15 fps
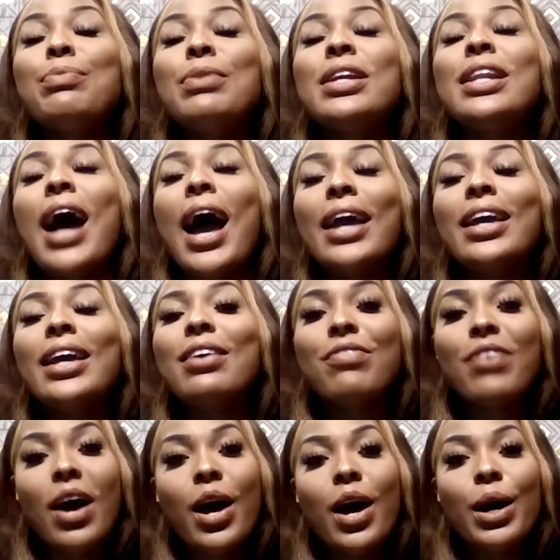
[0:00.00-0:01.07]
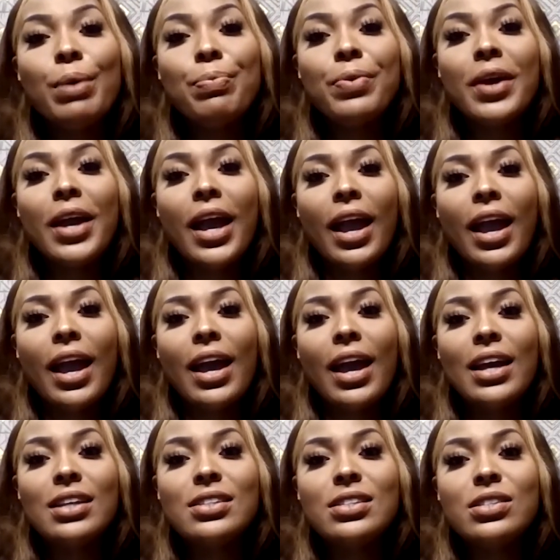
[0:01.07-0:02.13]
to see me not give up
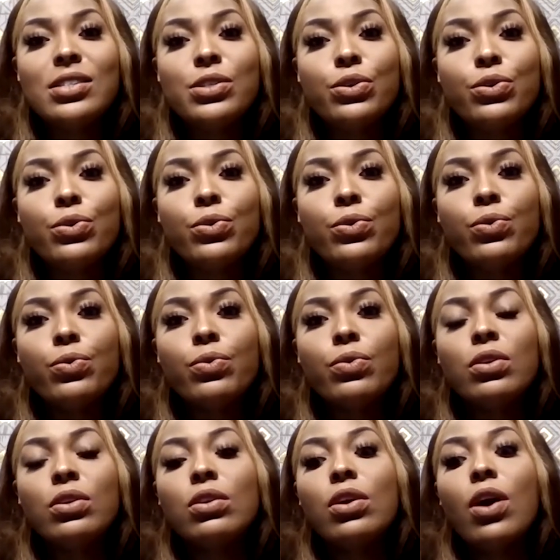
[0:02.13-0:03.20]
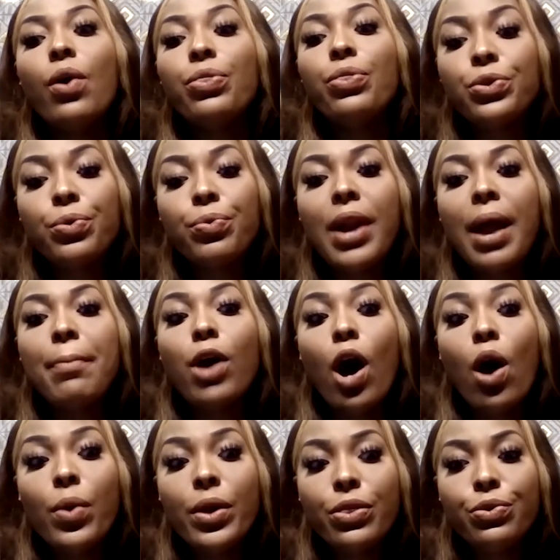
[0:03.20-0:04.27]
and to go through what
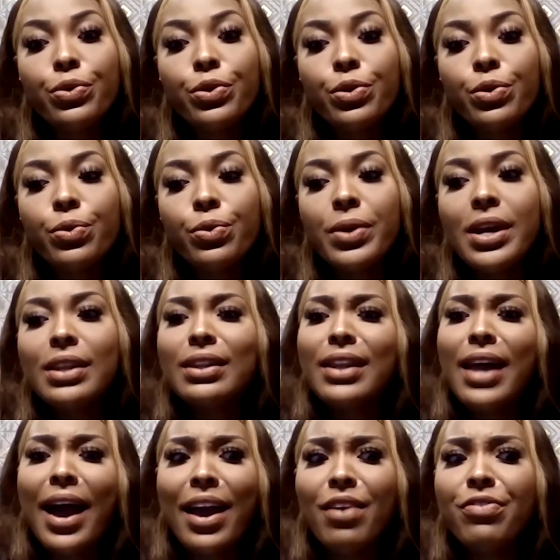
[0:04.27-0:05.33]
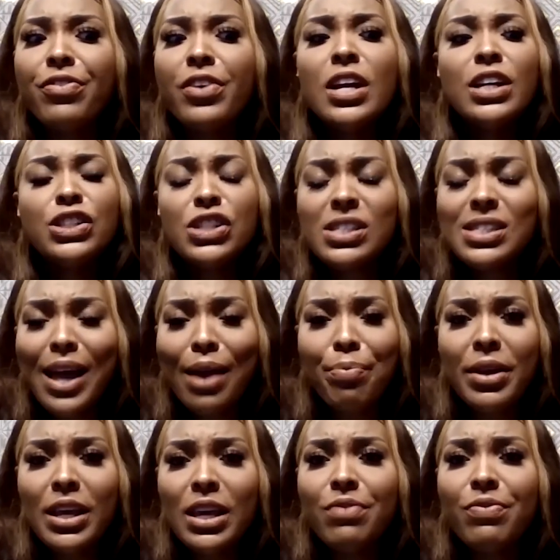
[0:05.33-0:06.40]
I'm going through in life, just
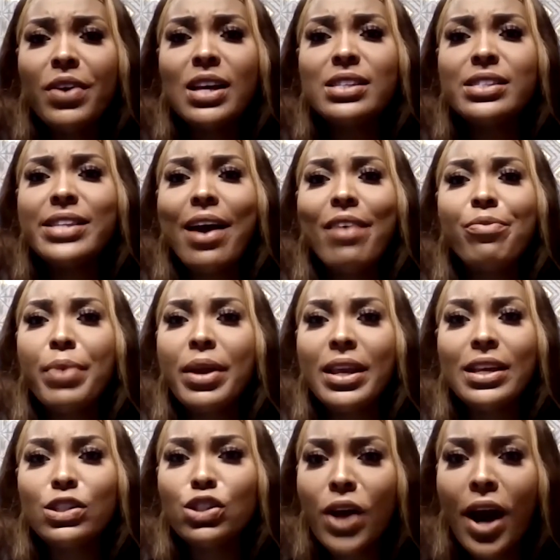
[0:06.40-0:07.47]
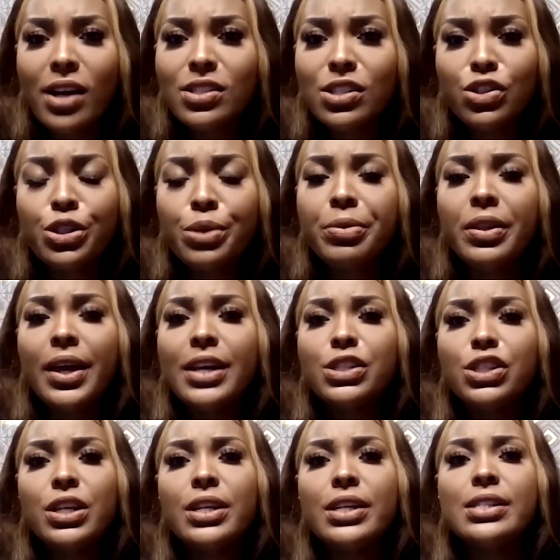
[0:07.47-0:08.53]
like many of us have many trials and
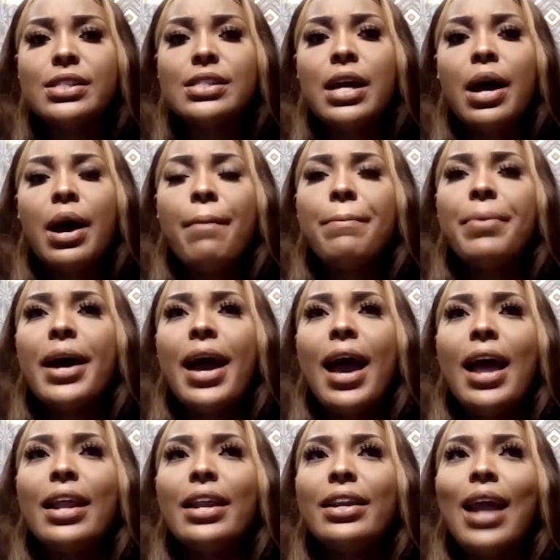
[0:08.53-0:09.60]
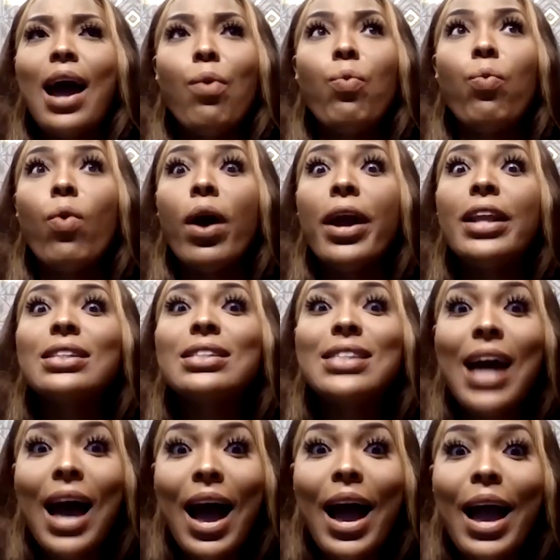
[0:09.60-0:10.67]
tribulations. But not
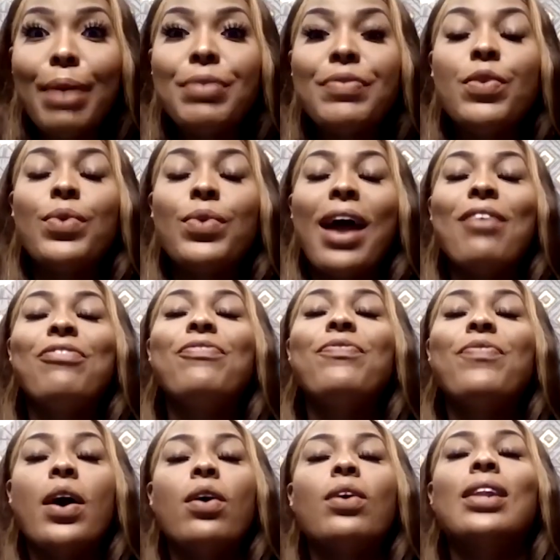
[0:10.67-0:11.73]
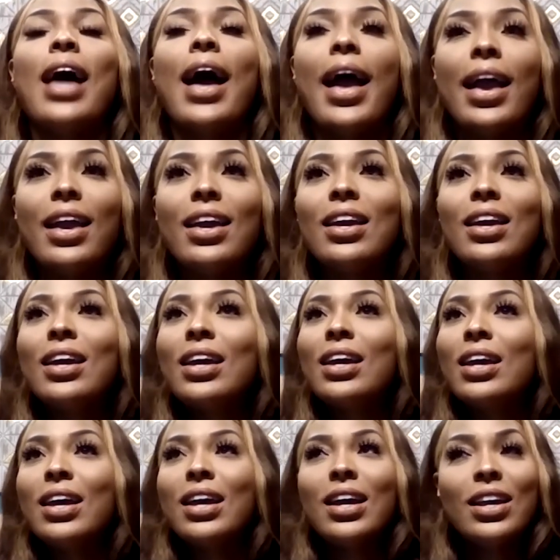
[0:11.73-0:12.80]
one time, even when I felt like,
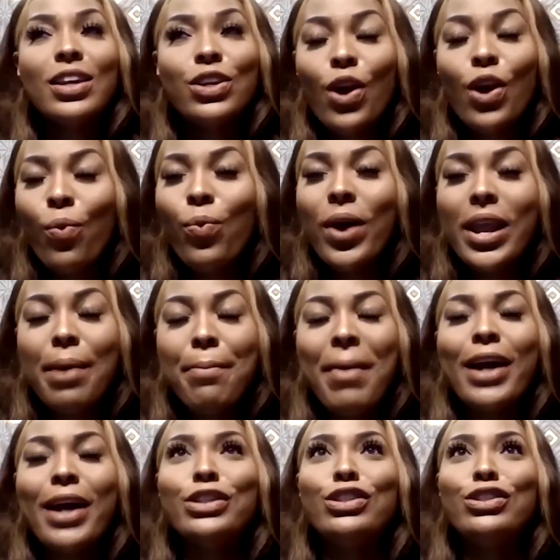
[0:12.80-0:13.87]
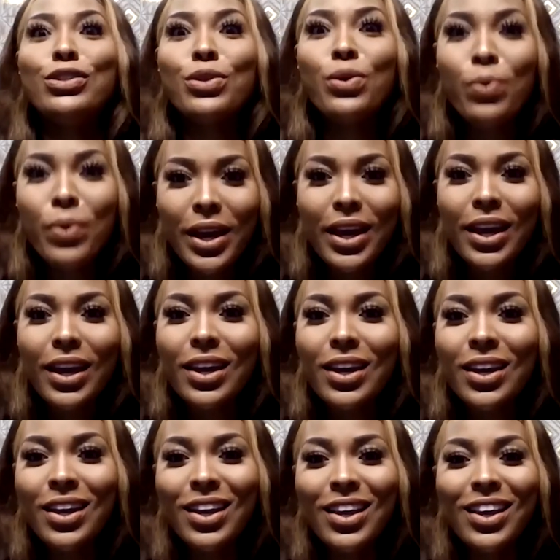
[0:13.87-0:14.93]
you know, what am I
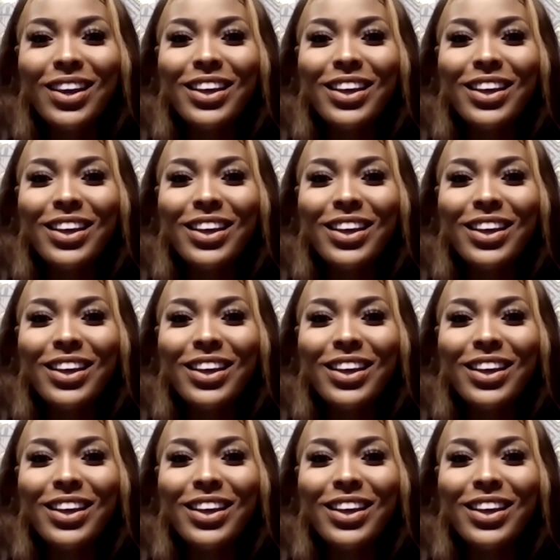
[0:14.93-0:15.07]
doing?